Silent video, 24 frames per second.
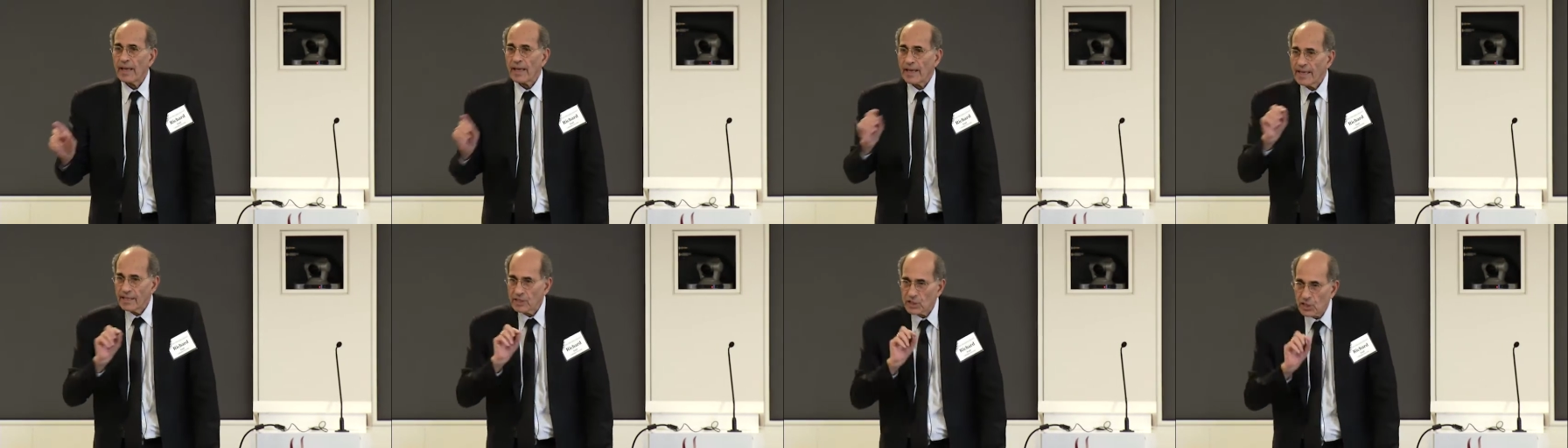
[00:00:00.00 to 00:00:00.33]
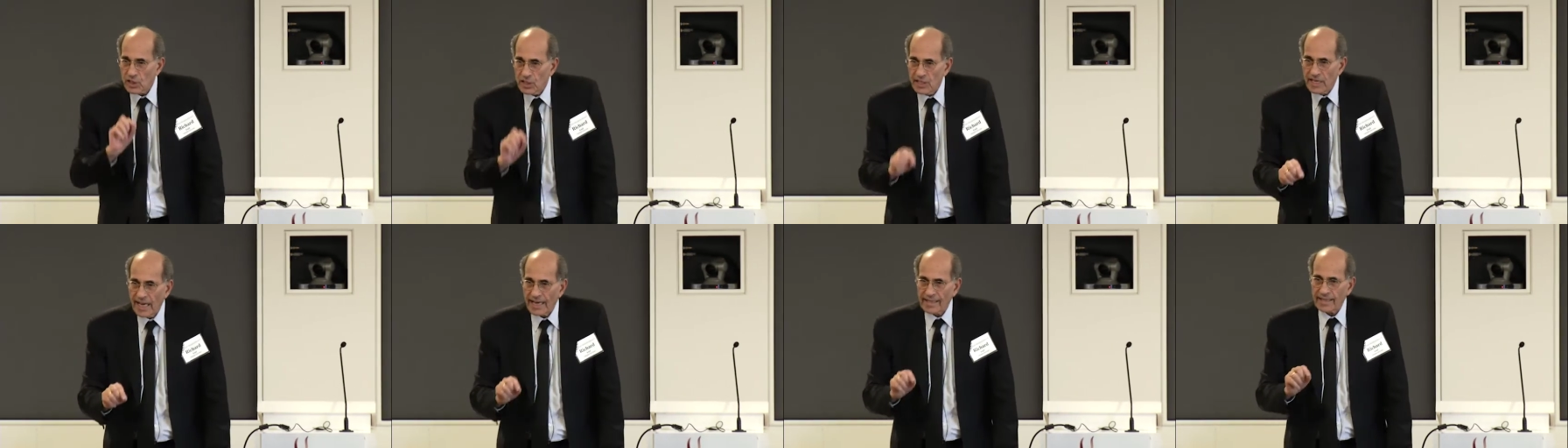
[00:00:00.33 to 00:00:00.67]
is
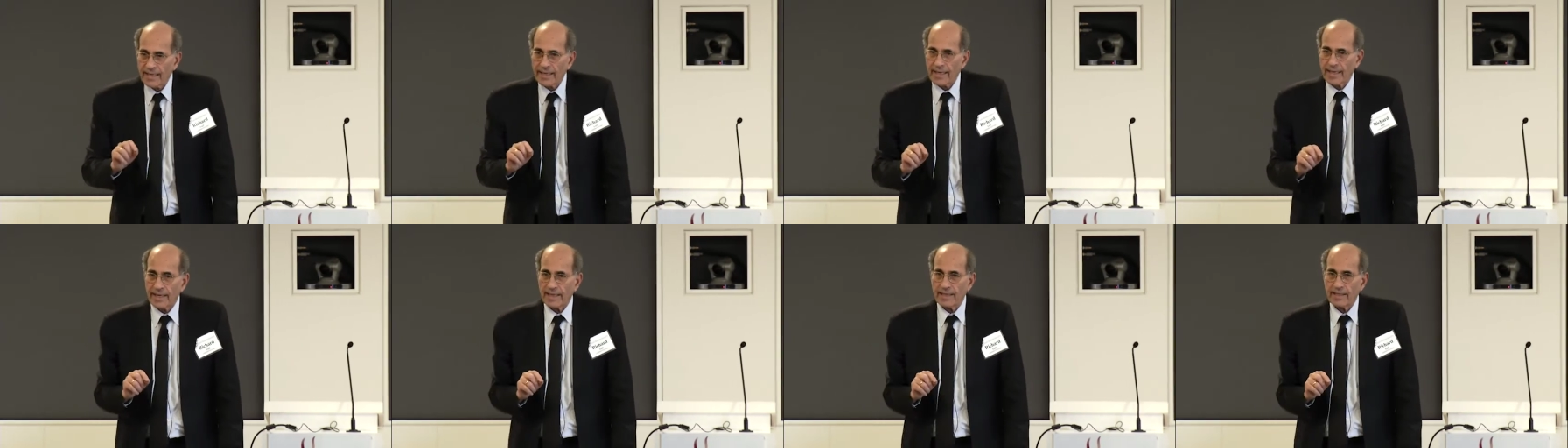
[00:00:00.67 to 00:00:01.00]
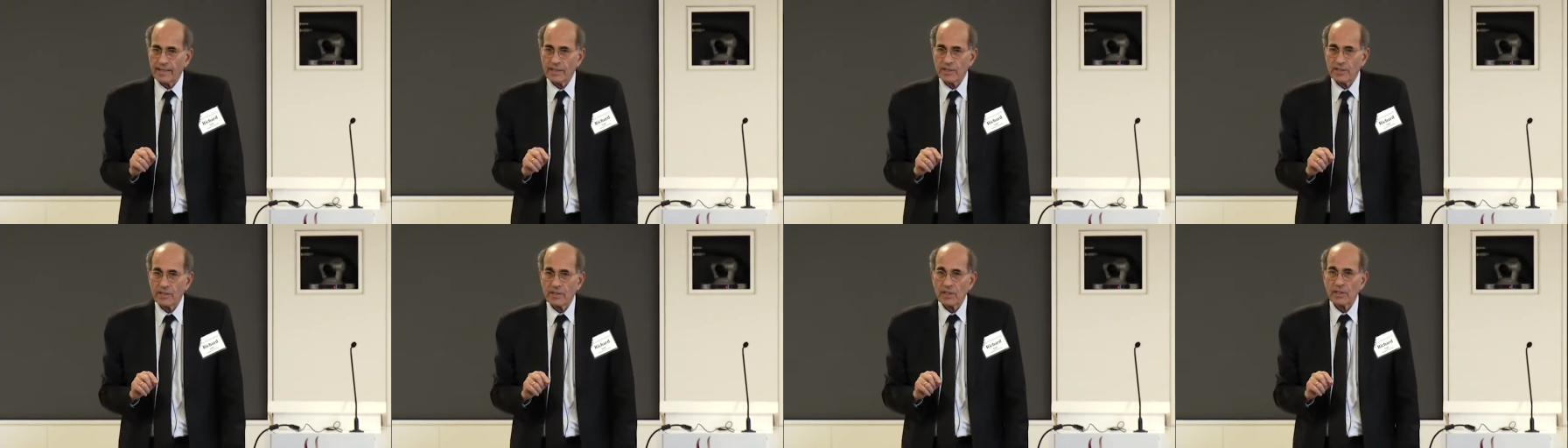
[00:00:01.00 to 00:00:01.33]

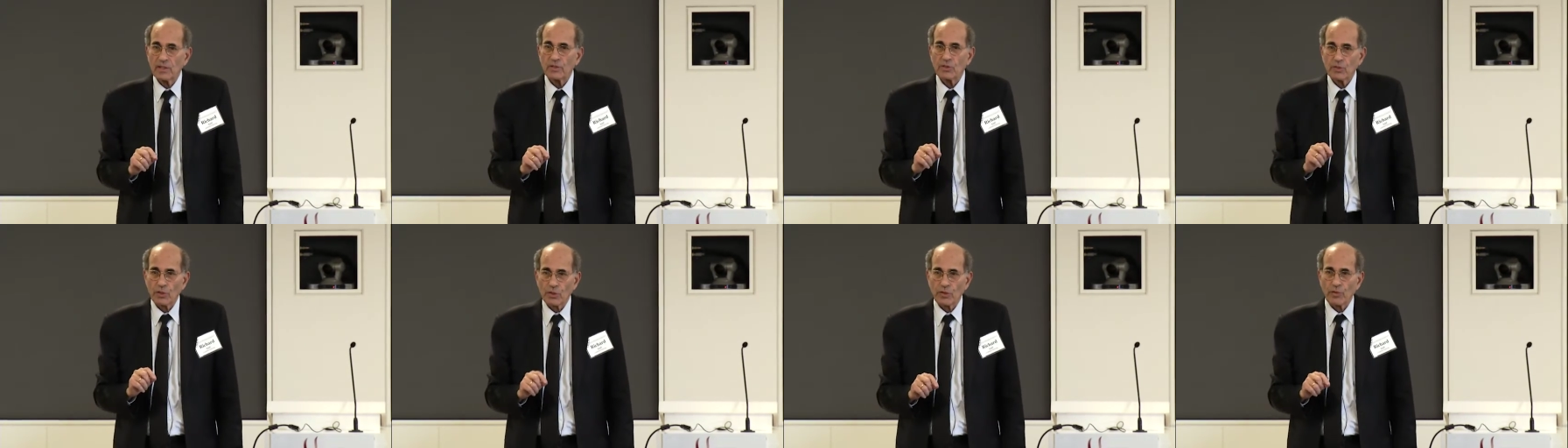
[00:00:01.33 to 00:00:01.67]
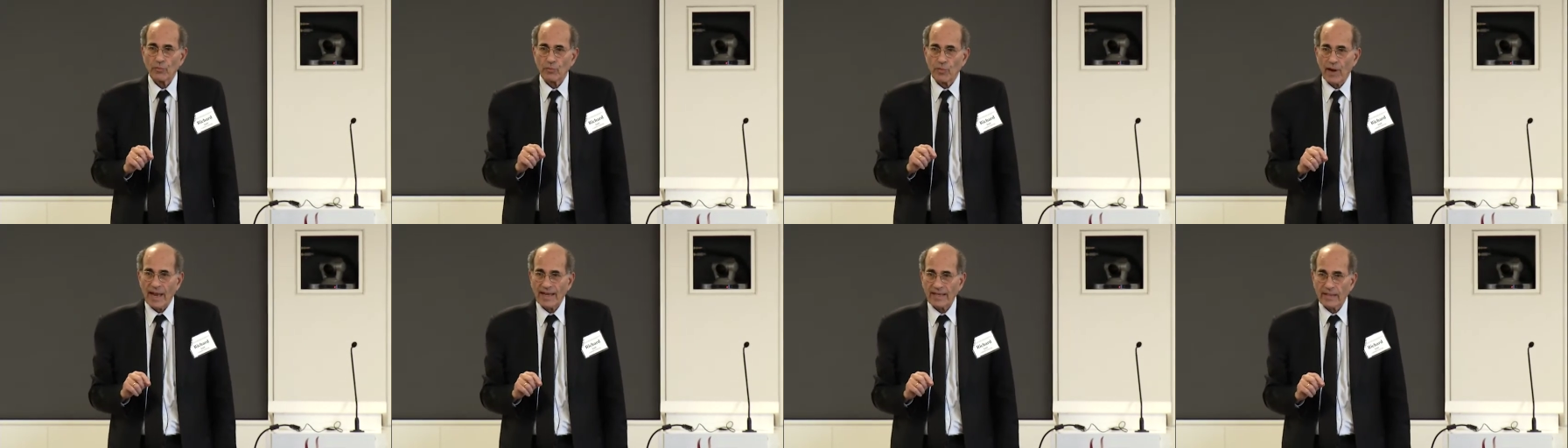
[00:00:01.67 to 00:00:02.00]
dedicated to the
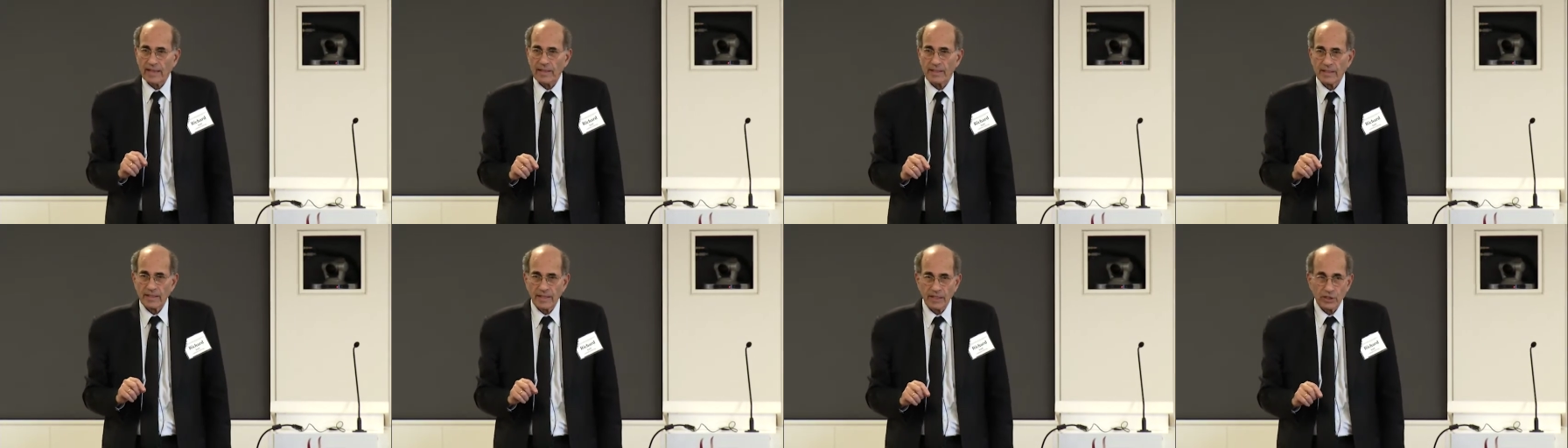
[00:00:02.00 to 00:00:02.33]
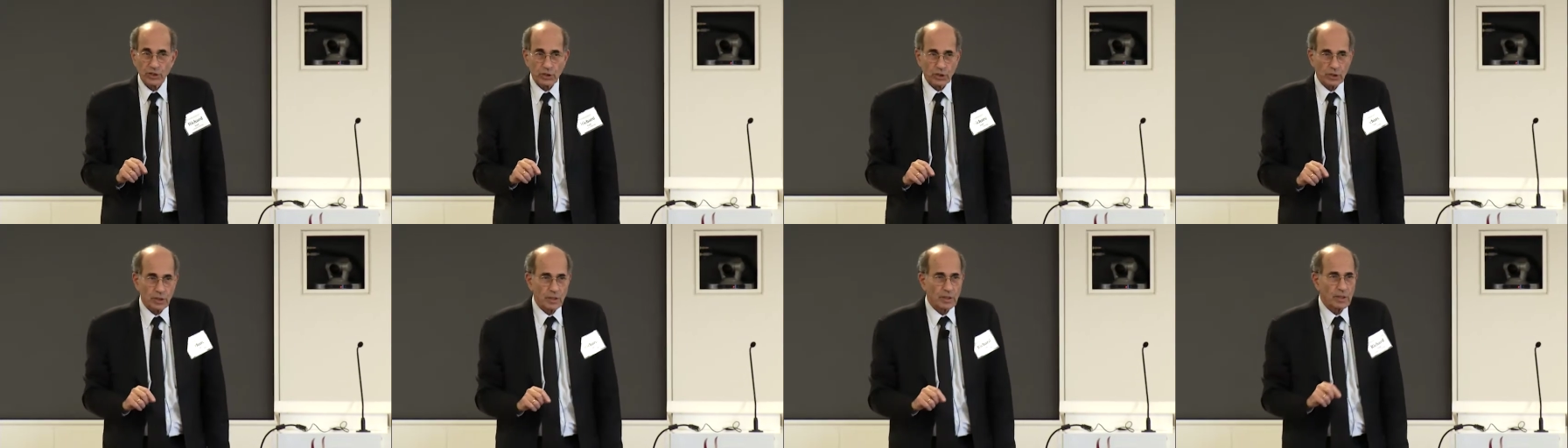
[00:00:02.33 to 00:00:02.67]

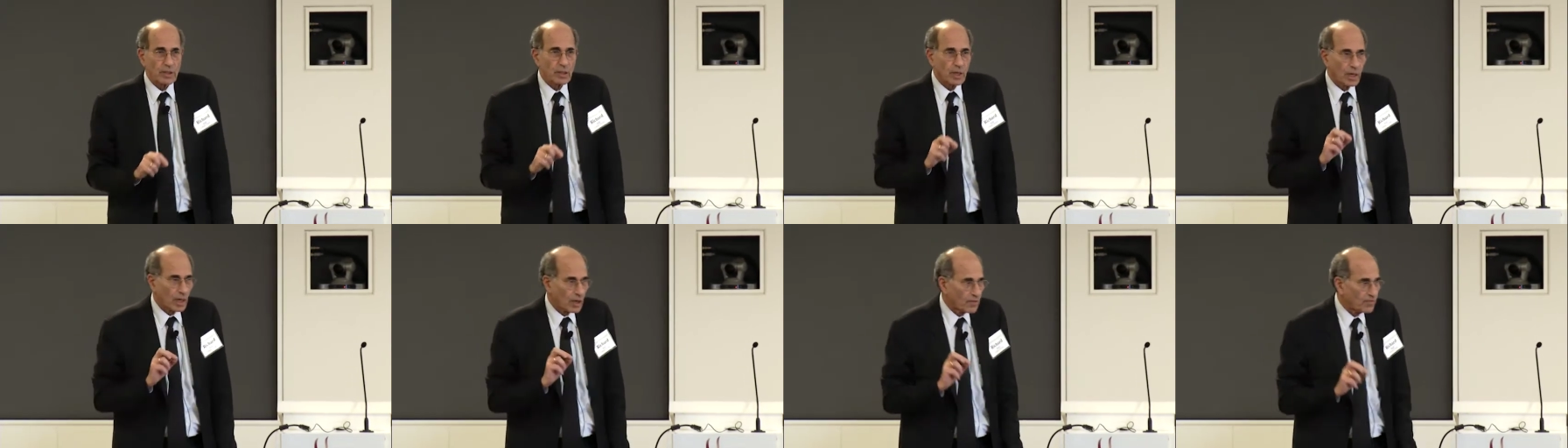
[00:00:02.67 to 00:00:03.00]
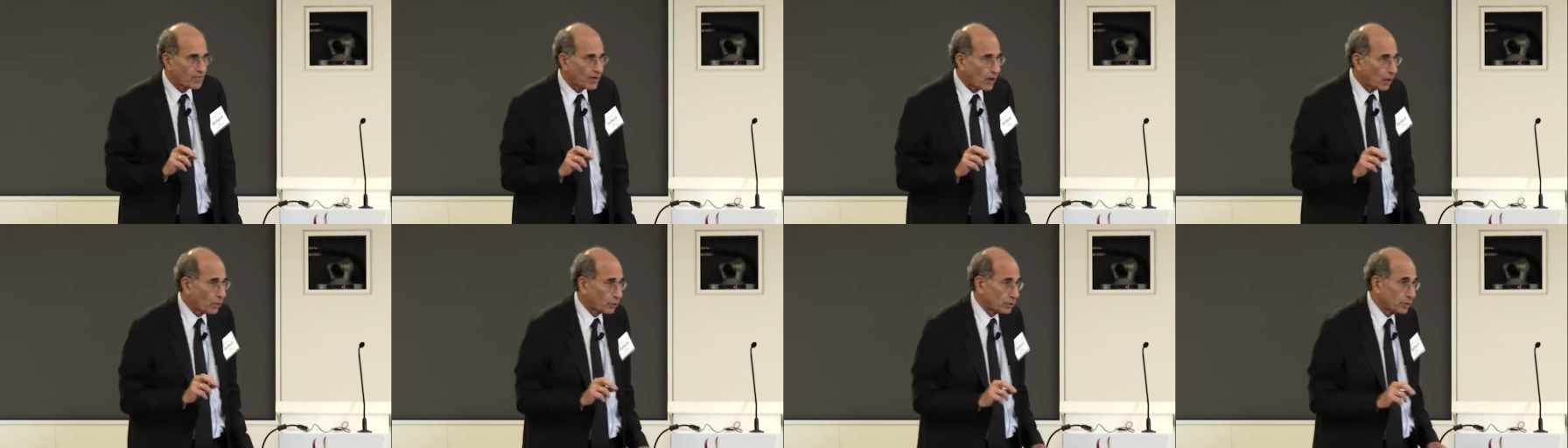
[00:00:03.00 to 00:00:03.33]
recognition
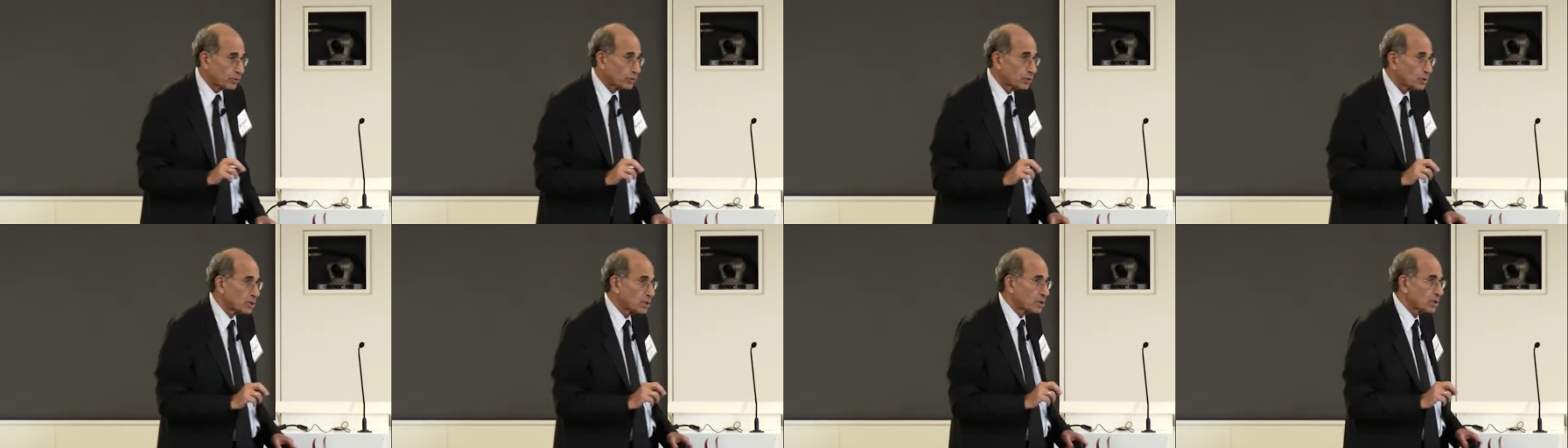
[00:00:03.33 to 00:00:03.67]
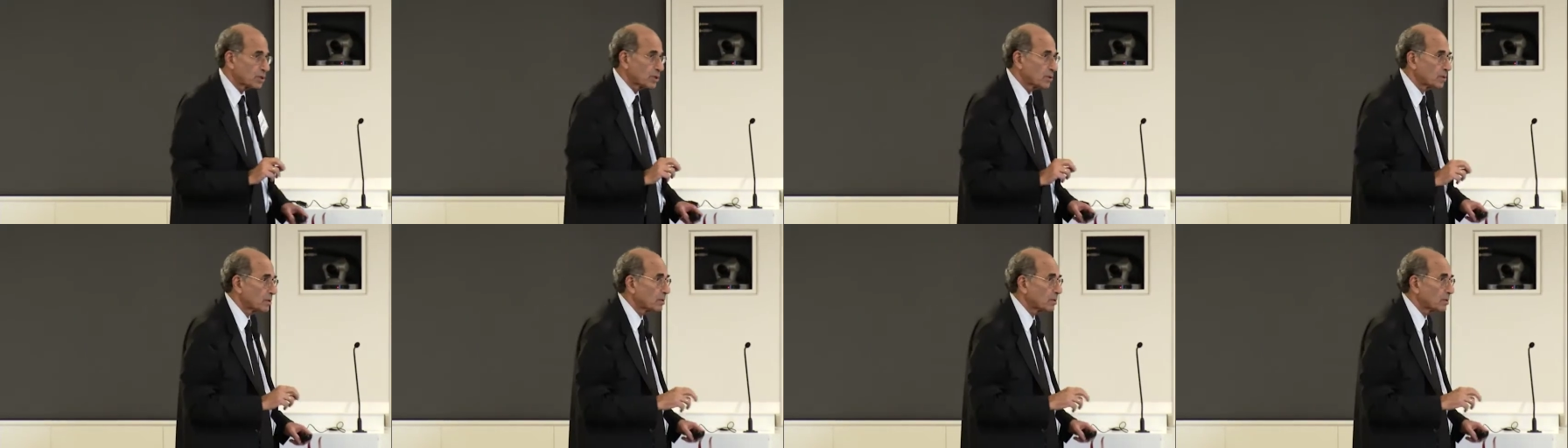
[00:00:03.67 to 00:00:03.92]
of odors.